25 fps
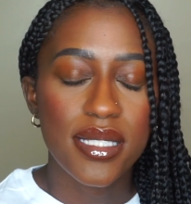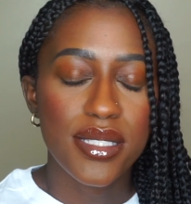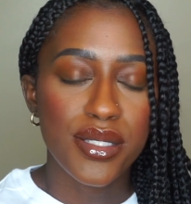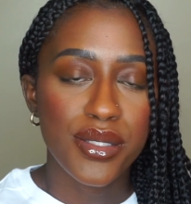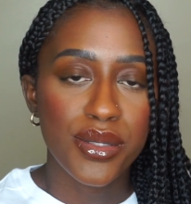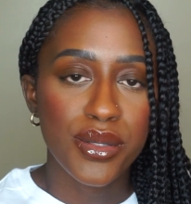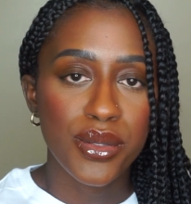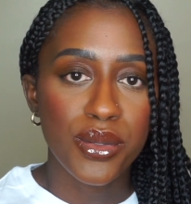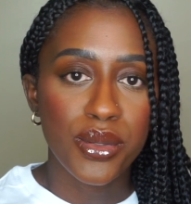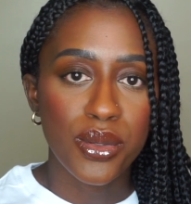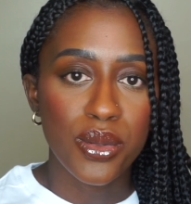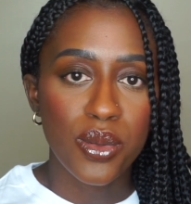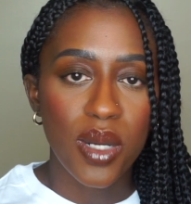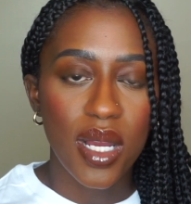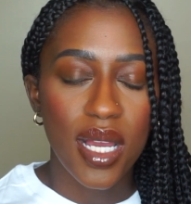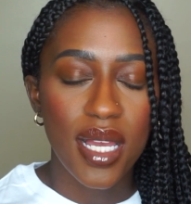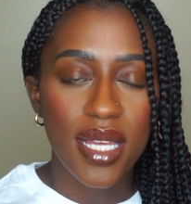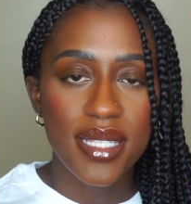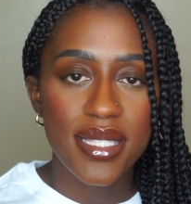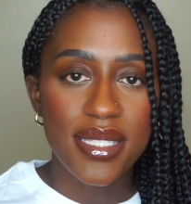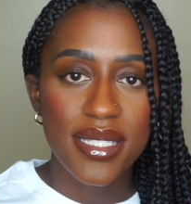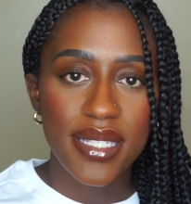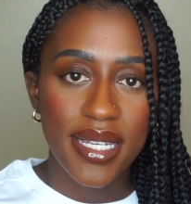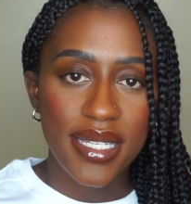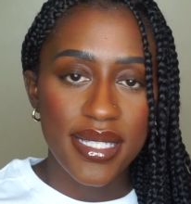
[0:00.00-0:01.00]
to
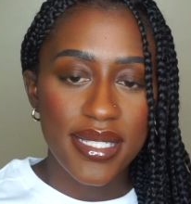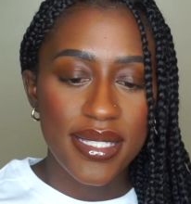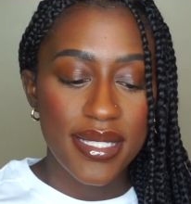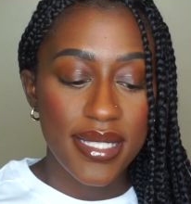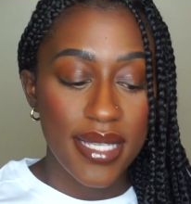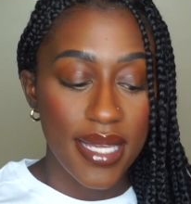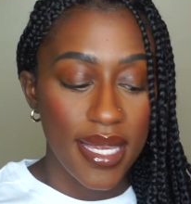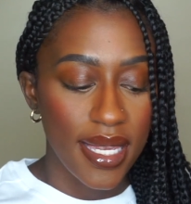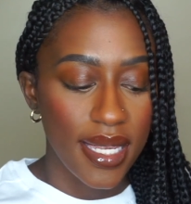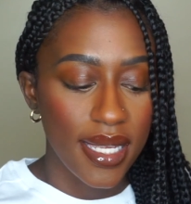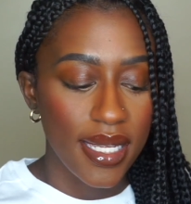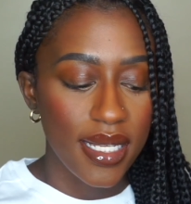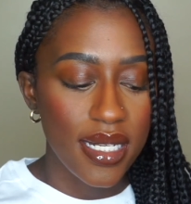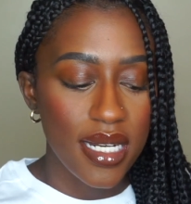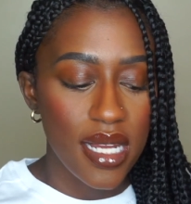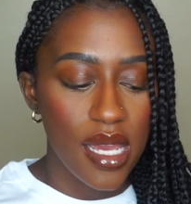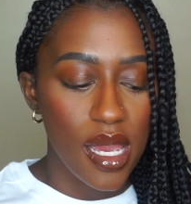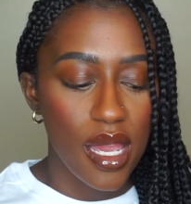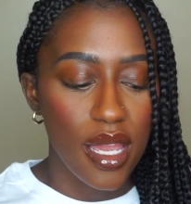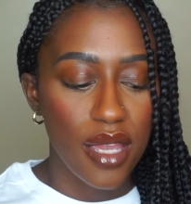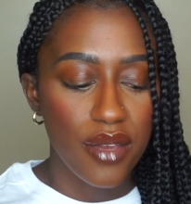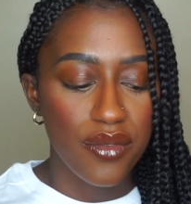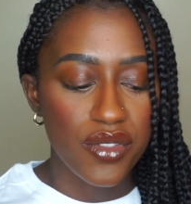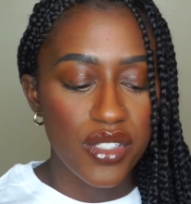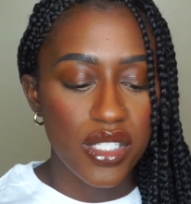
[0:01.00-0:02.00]
stay sane.
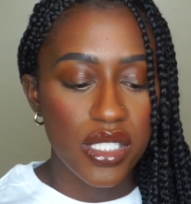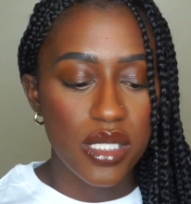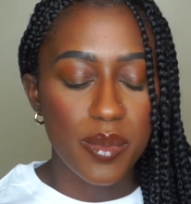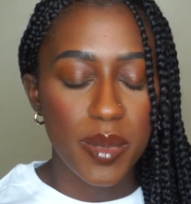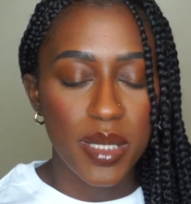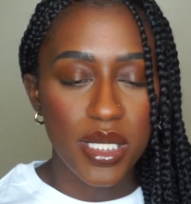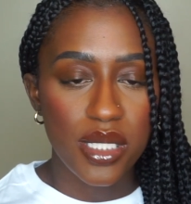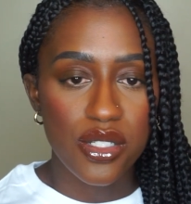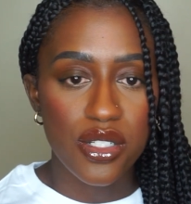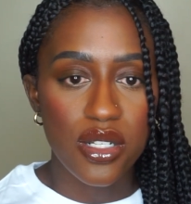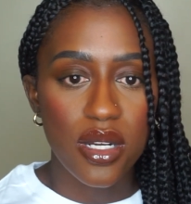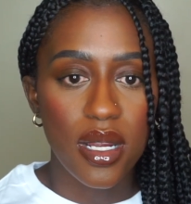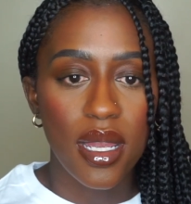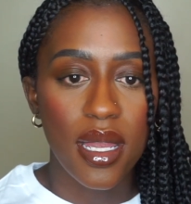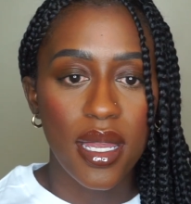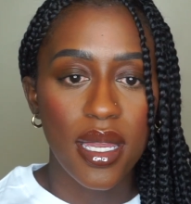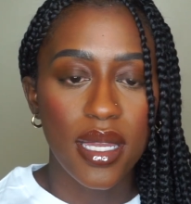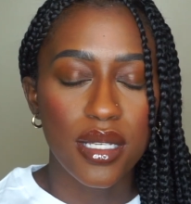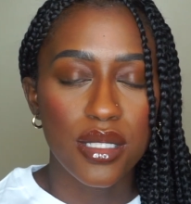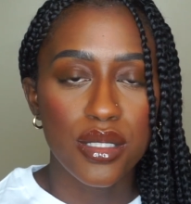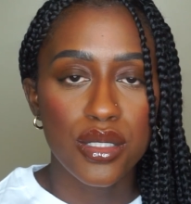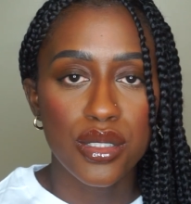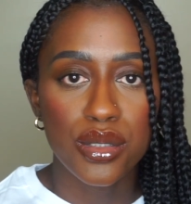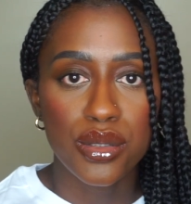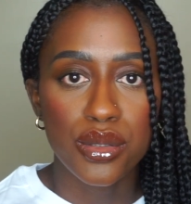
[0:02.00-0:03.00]
I've just been
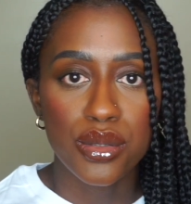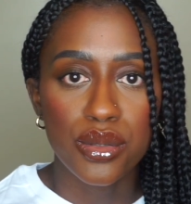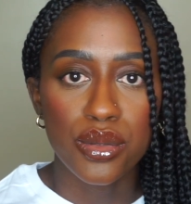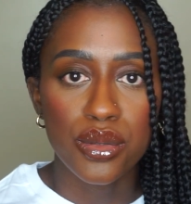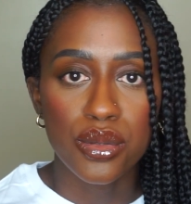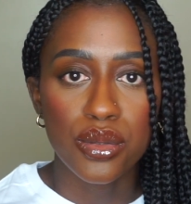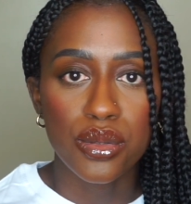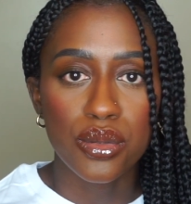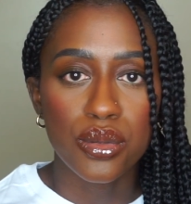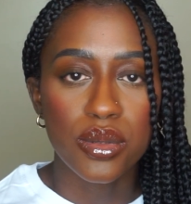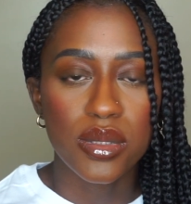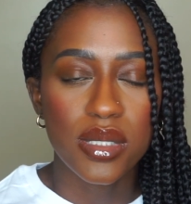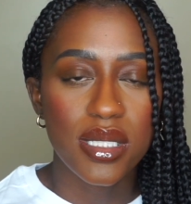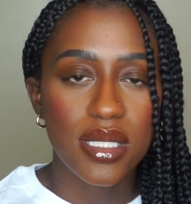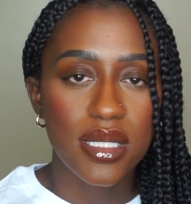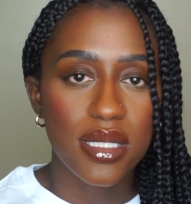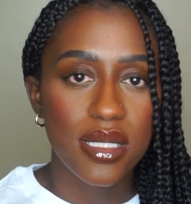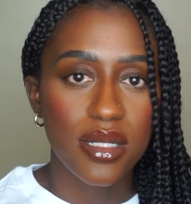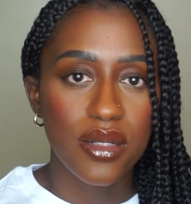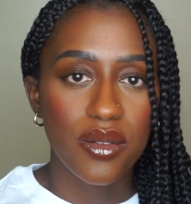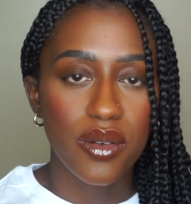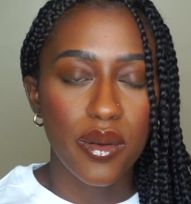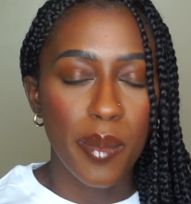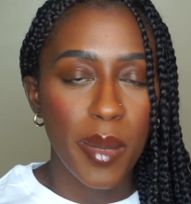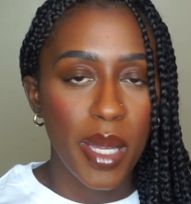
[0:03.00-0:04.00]
trying to
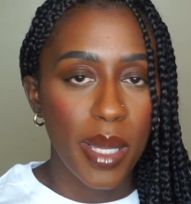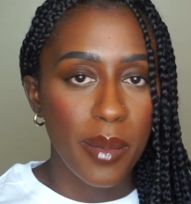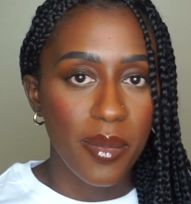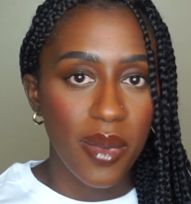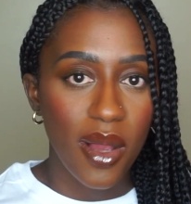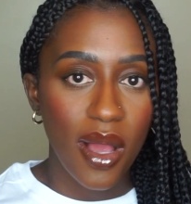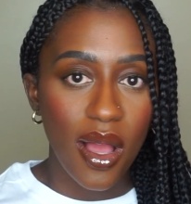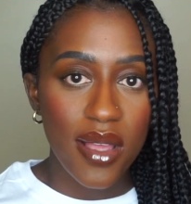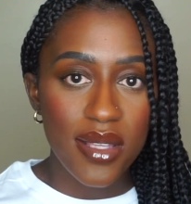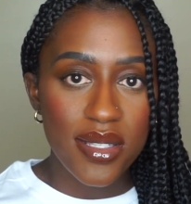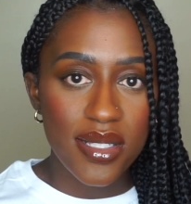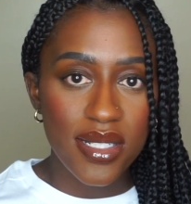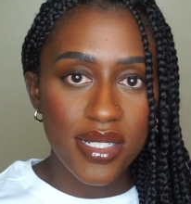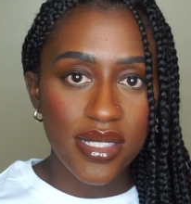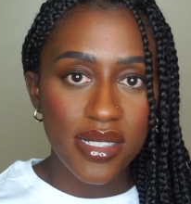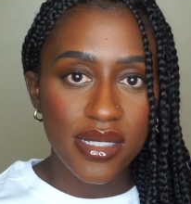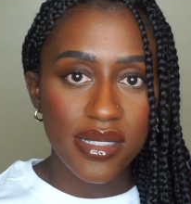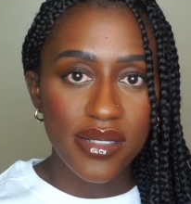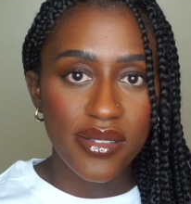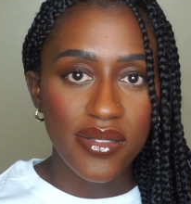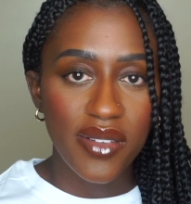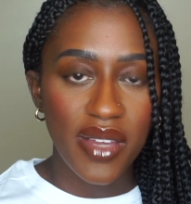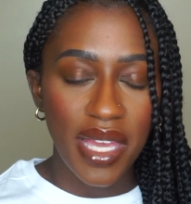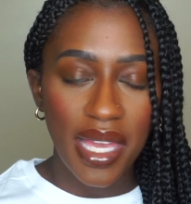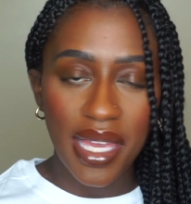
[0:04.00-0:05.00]
remain
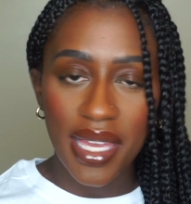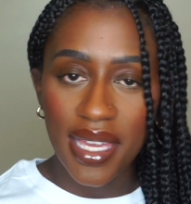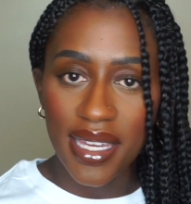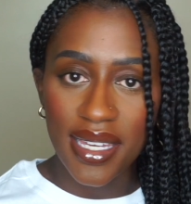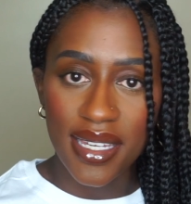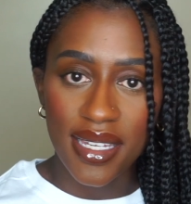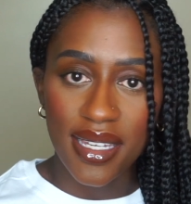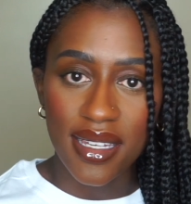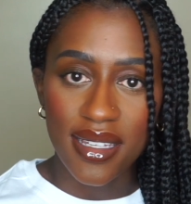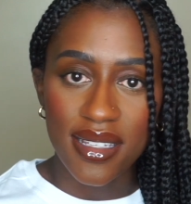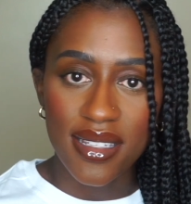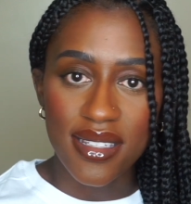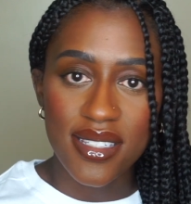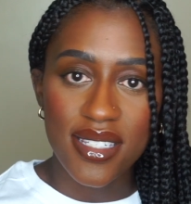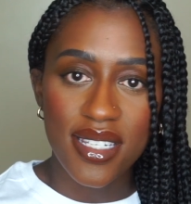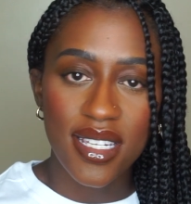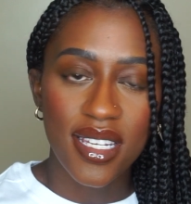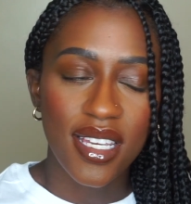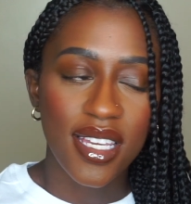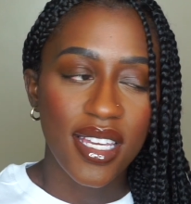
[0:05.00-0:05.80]
positive and